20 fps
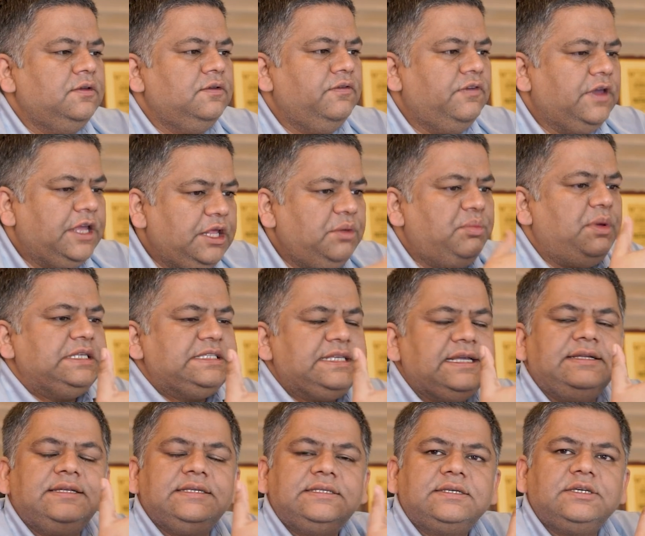very
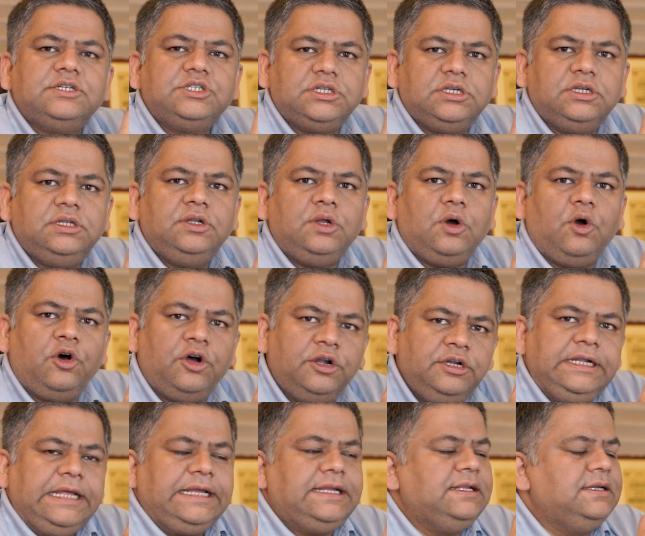basic discussion
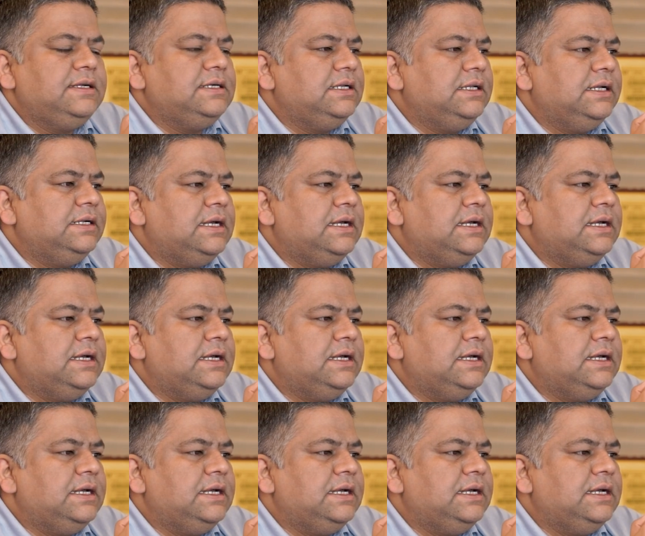on technical